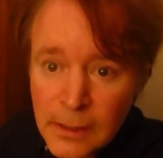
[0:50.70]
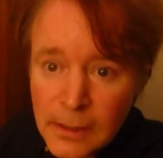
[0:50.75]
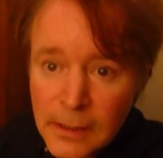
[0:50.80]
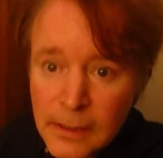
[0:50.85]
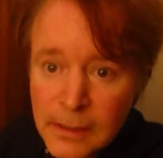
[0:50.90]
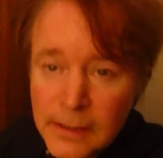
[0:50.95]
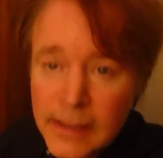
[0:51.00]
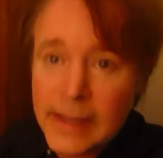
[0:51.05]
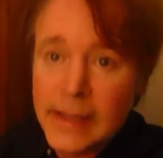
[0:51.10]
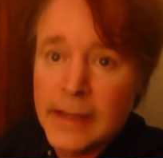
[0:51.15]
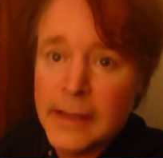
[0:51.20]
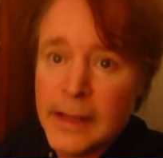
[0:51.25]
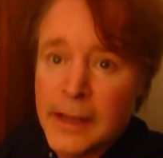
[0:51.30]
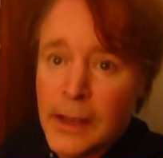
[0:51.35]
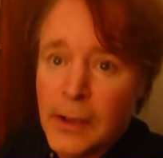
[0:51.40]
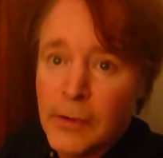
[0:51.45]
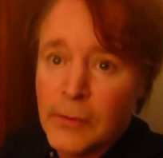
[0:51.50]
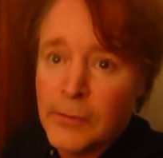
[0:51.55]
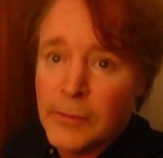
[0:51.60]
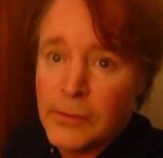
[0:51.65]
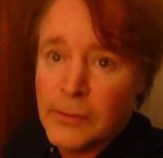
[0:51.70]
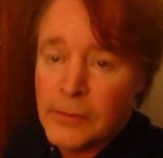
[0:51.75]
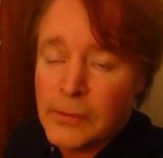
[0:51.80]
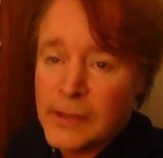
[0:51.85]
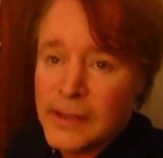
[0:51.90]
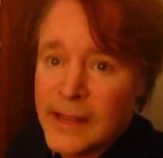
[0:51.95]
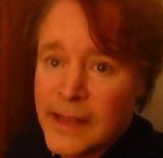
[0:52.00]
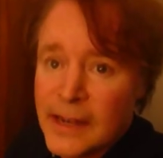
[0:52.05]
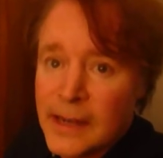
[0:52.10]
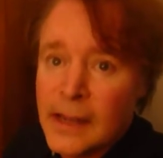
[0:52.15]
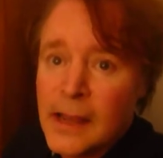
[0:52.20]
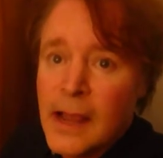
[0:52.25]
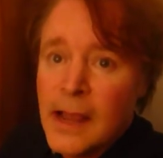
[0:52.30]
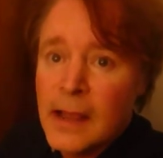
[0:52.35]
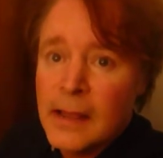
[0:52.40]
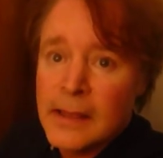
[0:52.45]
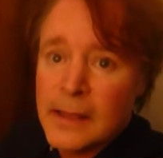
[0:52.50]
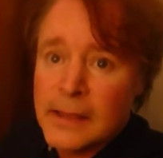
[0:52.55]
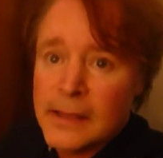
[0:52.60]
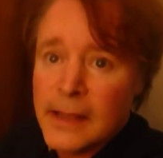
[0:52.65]
Then they go, then
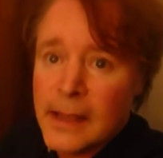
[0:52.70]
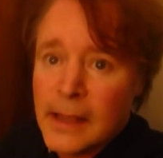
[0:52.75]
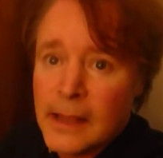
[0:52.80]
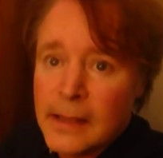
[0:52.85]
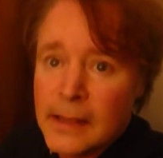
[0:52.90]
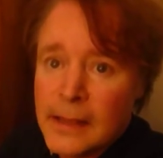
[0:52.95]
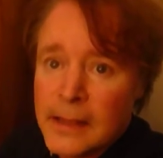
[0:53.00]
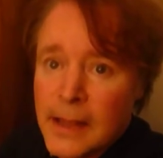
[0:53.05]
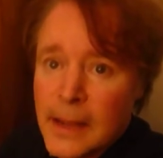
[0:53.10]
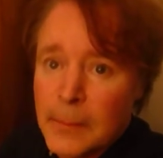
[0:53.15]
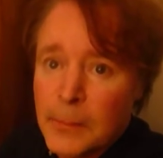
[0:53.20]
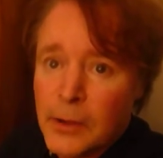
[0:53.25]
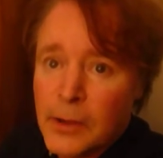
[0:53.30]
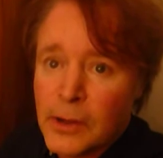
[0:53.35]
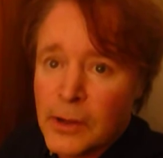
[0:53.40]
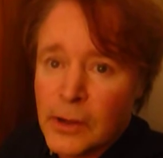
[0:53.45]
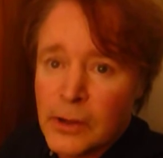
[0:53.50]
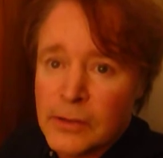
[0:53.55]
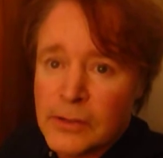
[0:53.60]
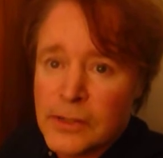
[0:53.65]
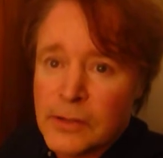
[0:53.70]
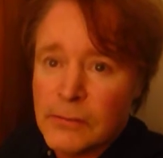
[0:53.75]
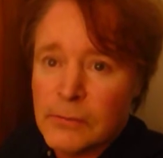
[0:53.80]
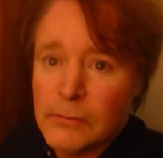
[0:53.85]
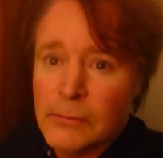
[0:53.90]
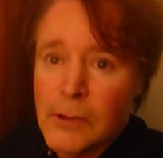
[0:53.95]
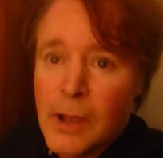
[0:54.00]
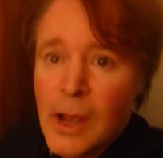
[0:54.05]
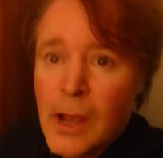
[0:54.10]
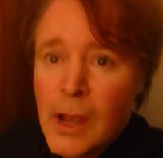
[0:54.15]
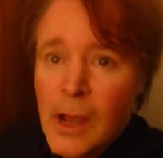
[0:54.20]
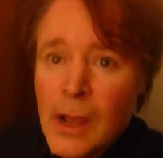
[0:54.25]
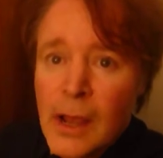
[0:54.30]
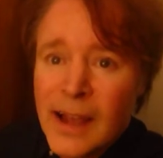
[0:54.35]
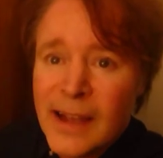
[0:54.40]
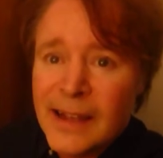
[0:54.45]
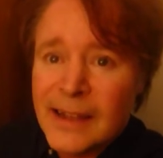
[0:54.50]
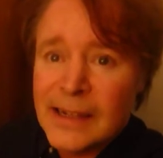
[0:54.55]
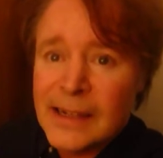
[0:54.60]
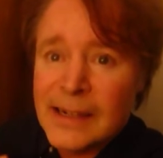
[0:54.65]
then the, then the embryo goes through
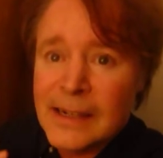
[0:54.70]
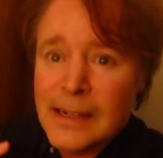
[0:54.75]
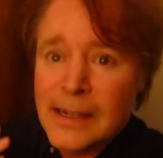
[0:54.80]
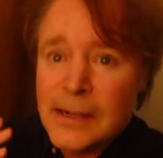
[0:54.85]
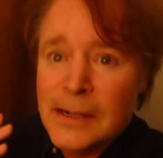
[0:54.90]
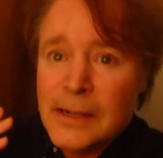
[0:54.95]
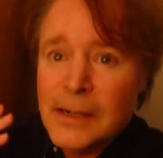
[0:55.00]
uh,